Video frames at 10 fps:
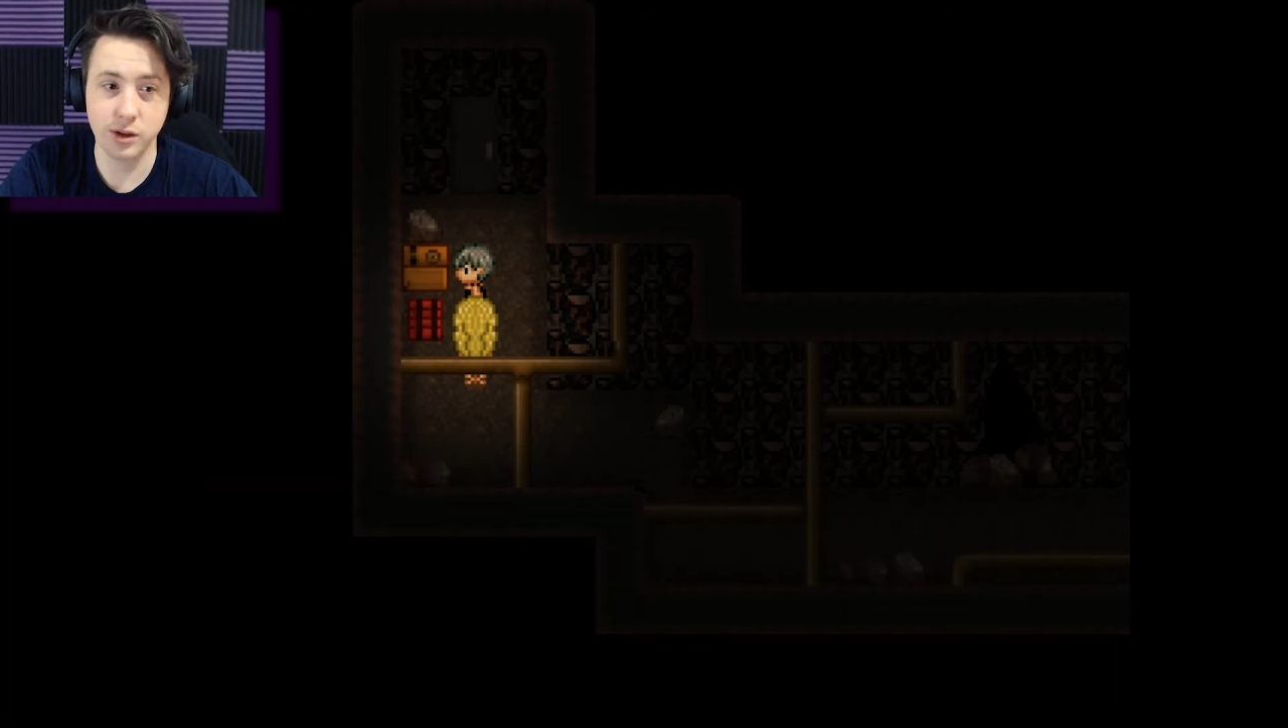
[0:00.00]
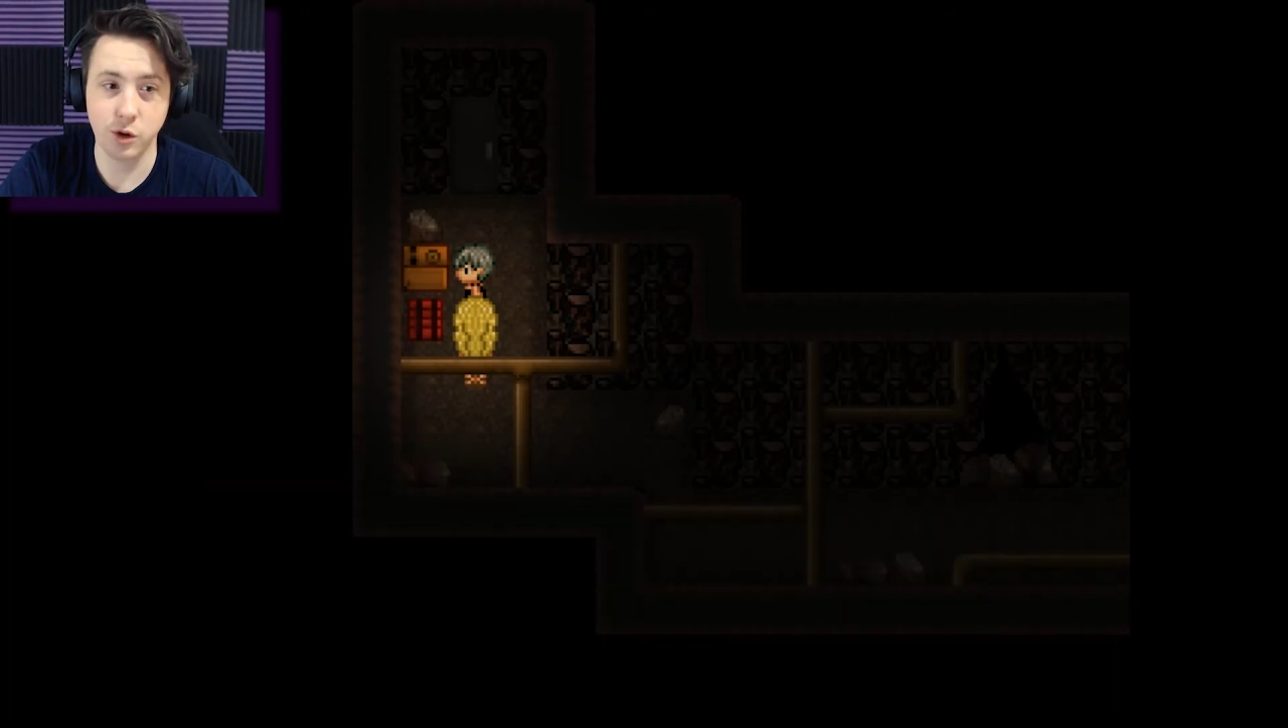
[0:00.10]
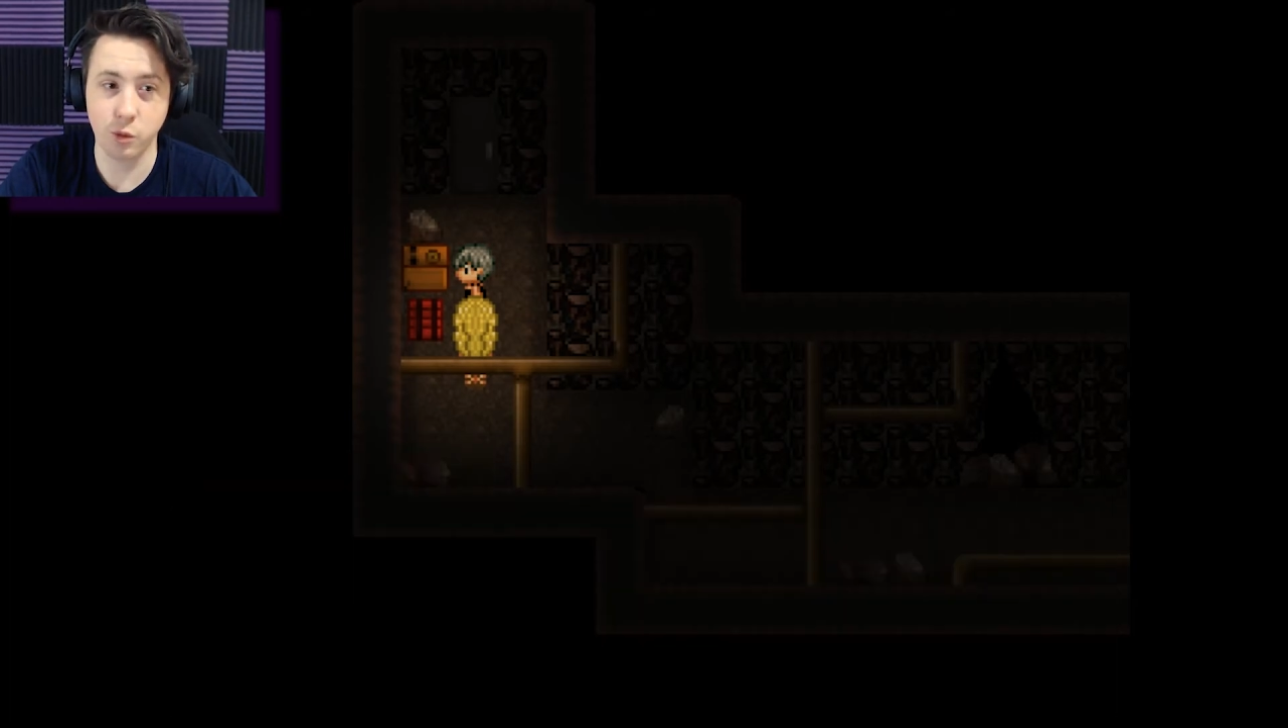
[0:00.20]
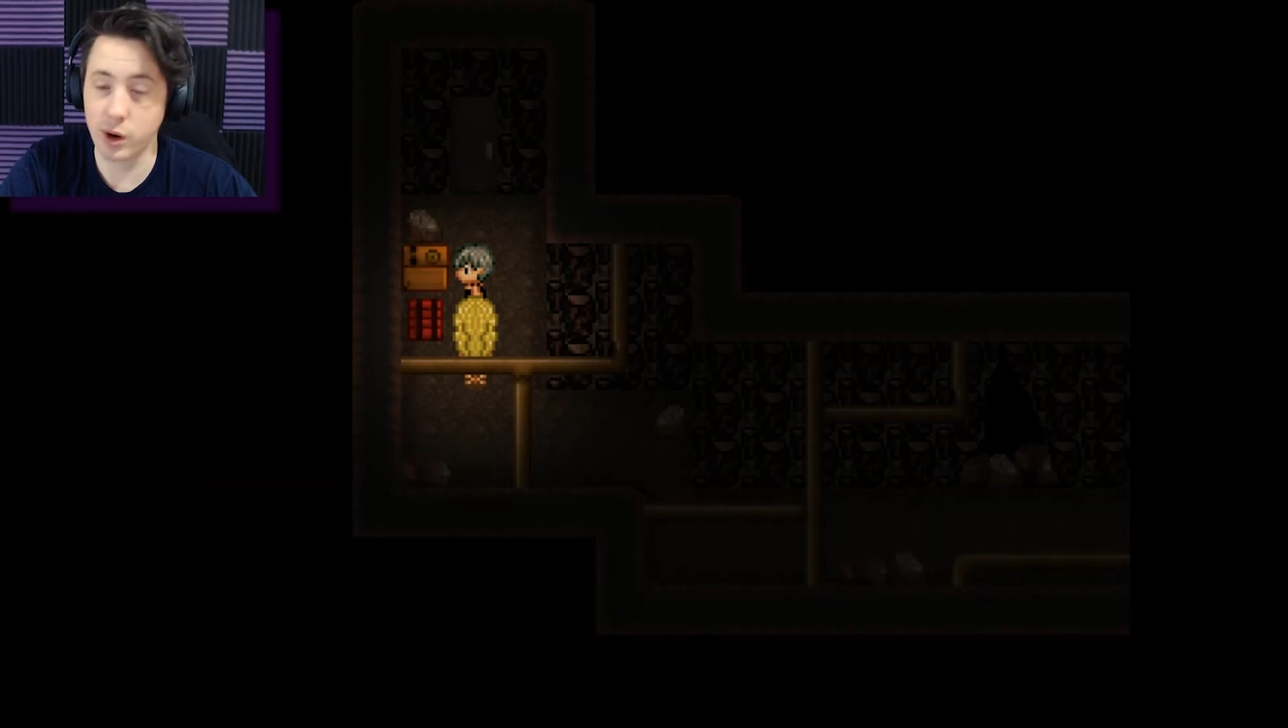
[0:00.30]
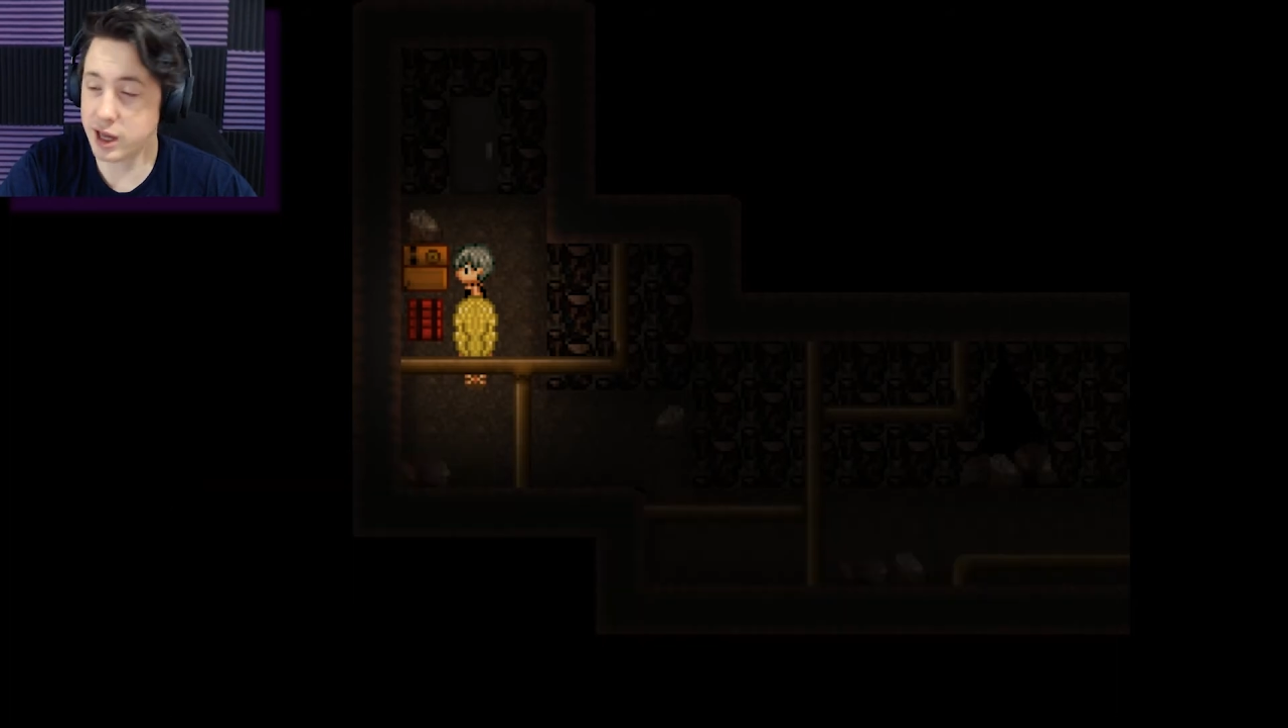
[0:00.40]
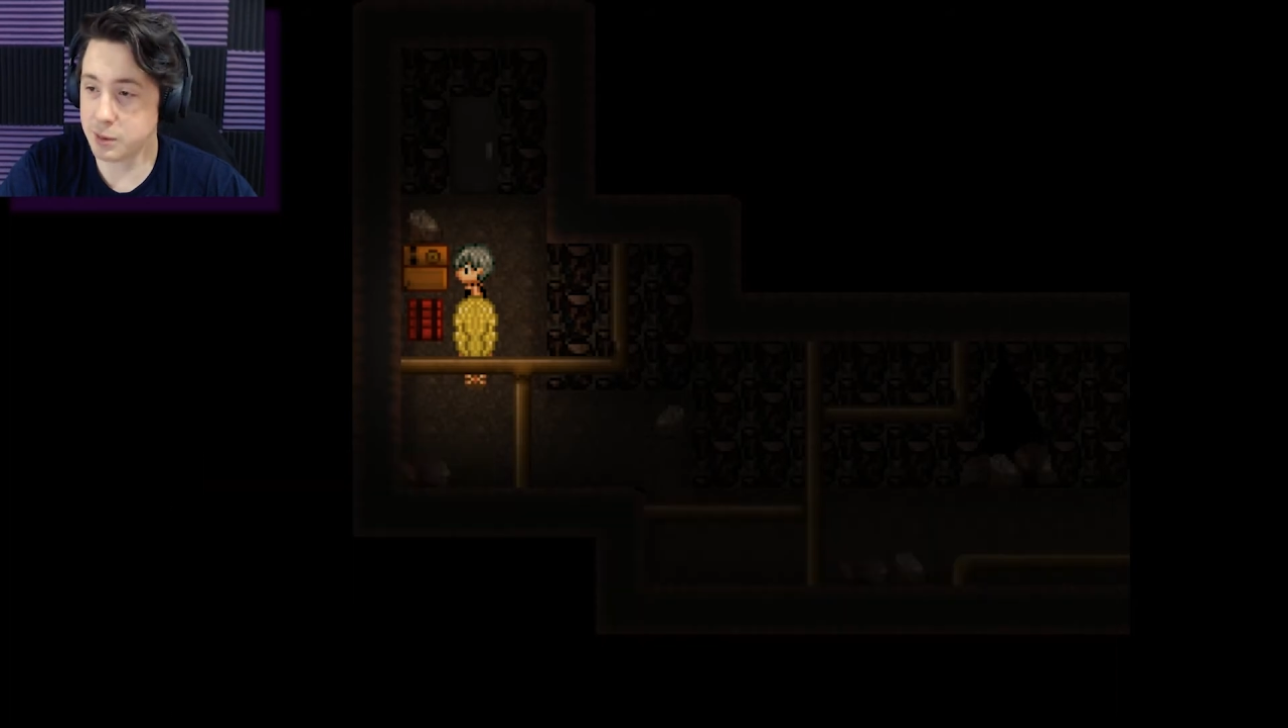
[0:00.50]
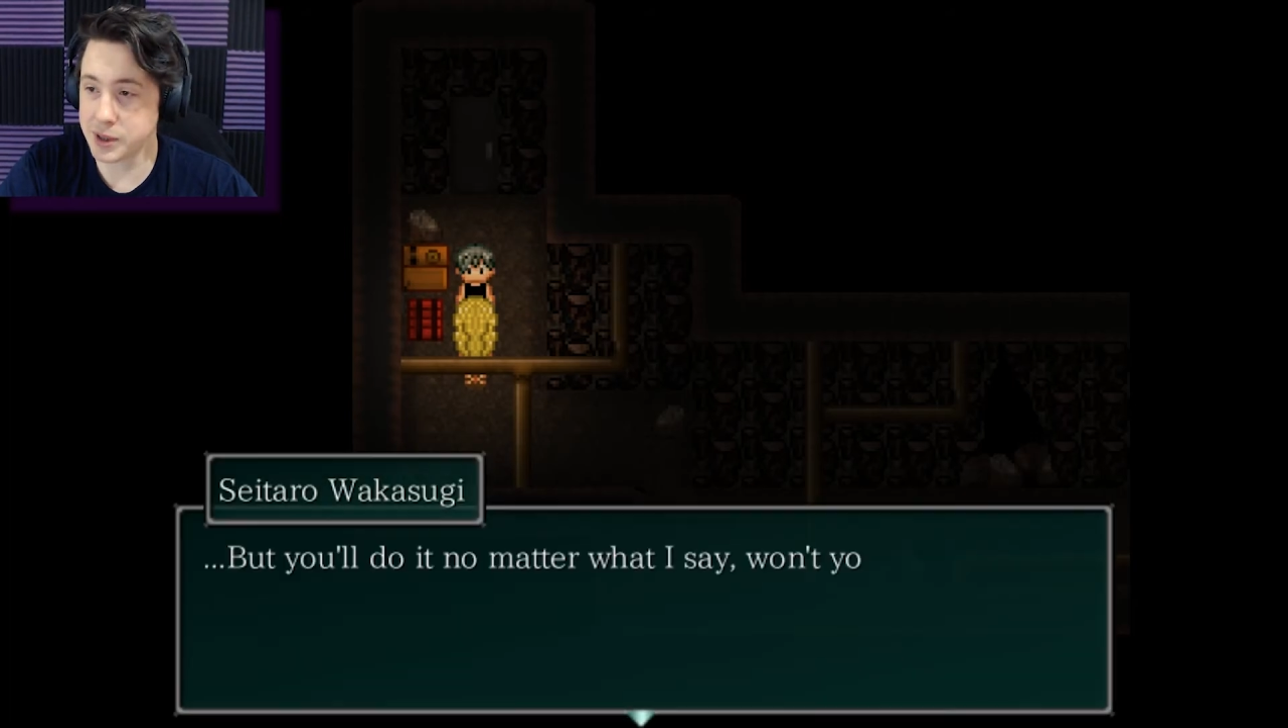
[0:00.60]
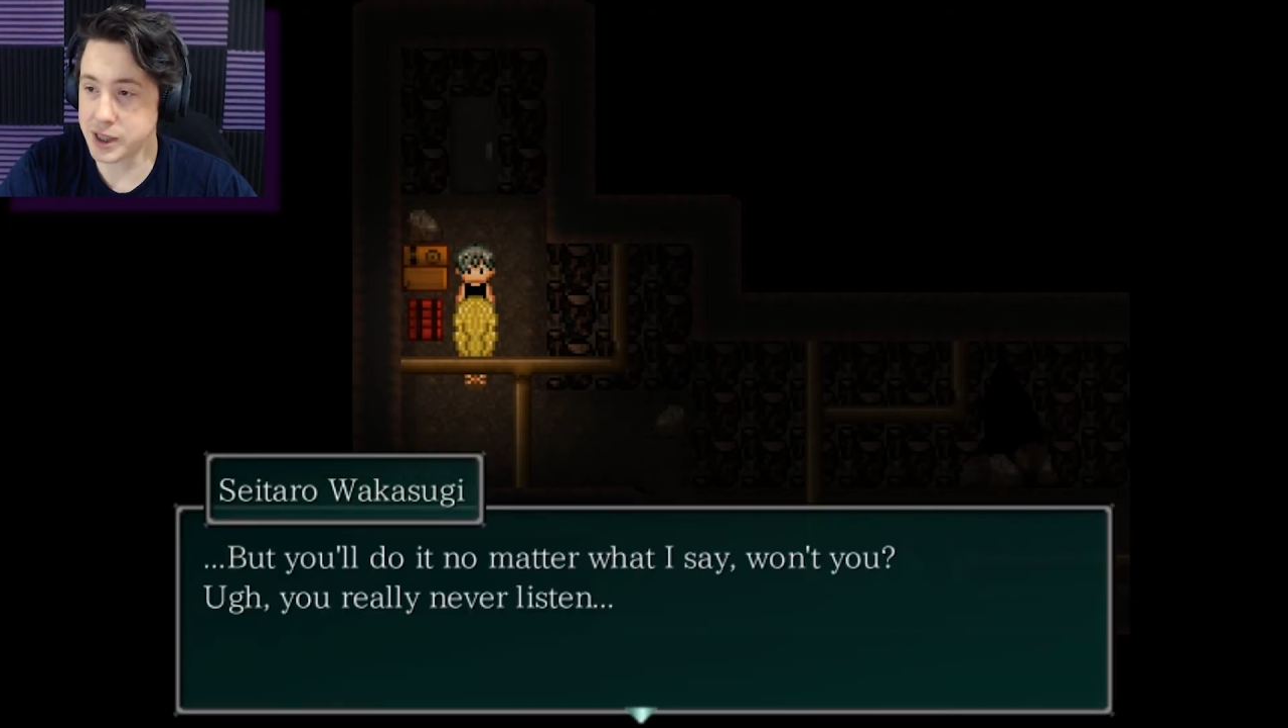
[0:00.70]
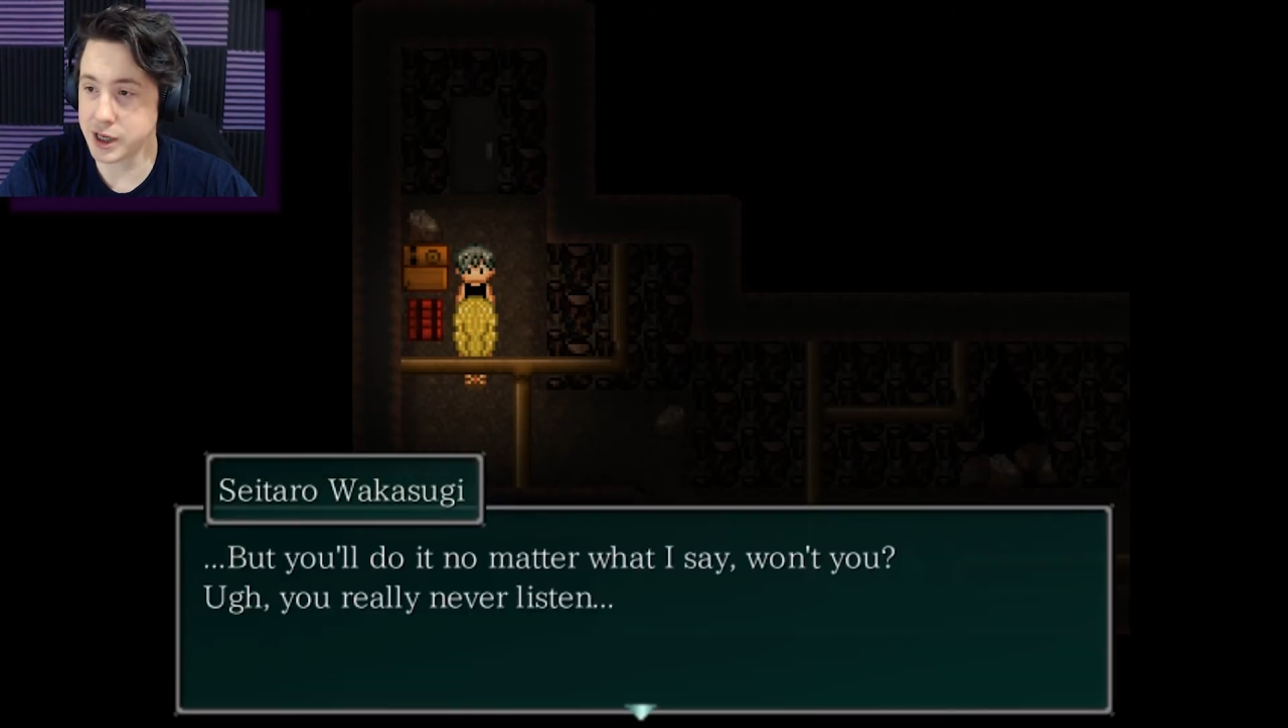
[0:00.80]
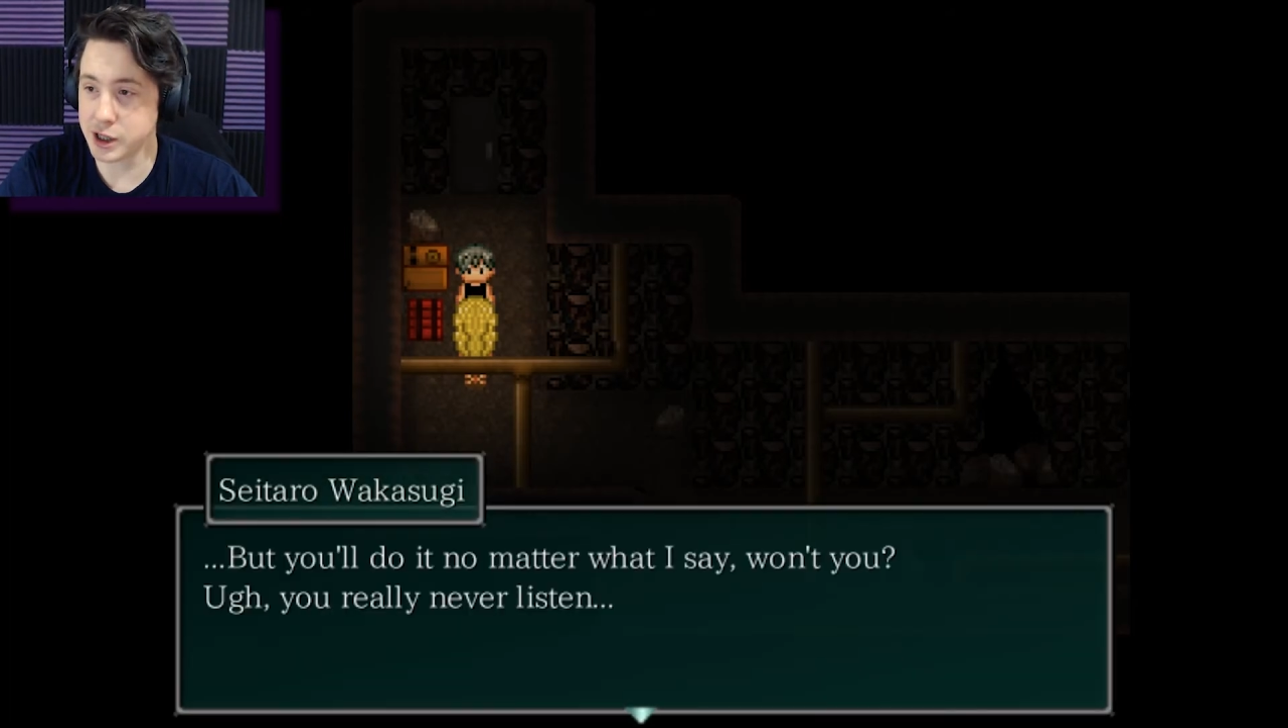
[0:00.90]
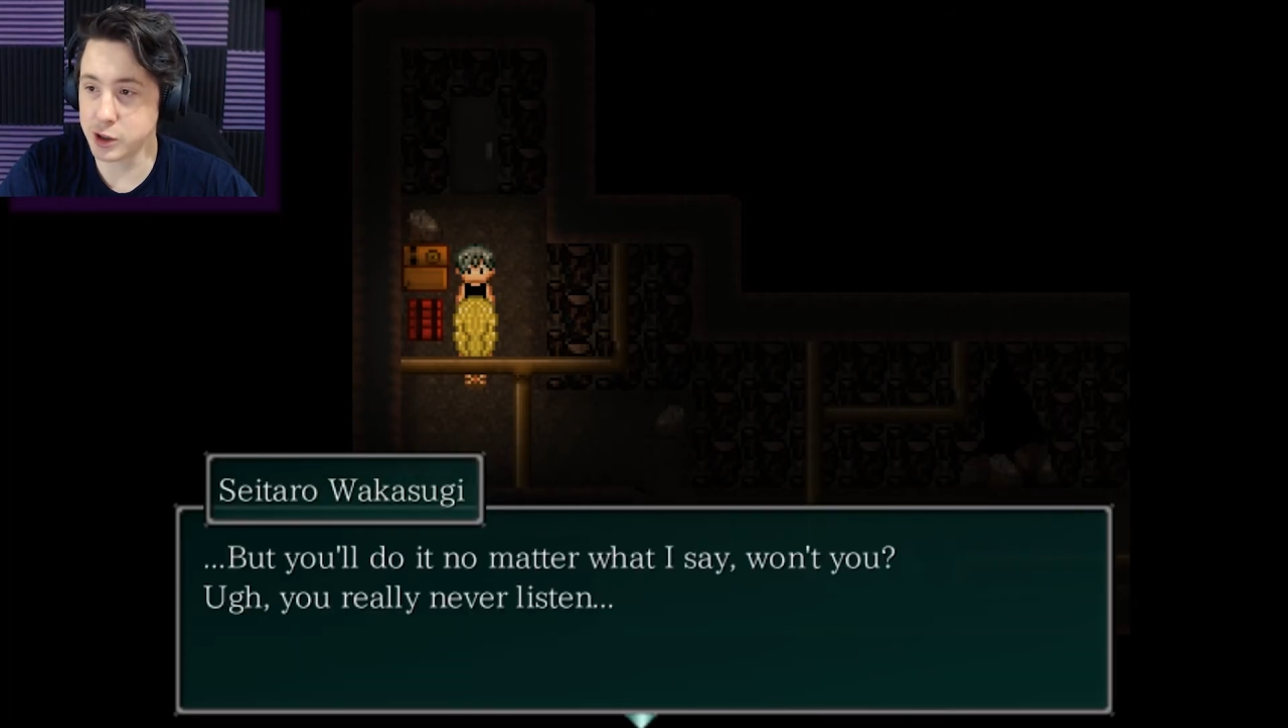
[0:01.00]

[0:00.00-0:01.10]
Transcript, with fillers: No way am I letting